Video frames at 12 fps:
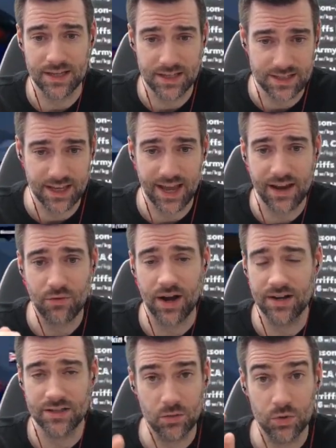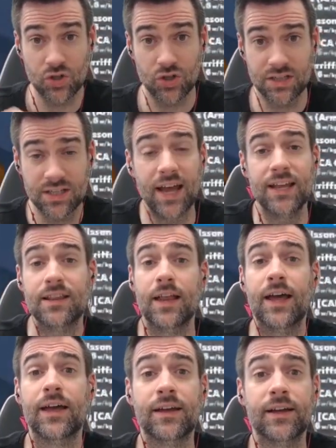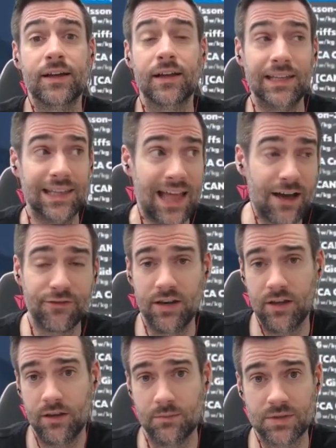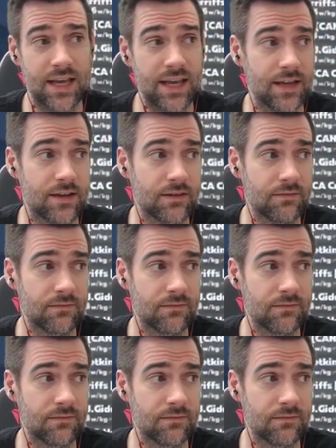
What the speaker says: and it's the A riders who are just sat in there, laughing at them, saying,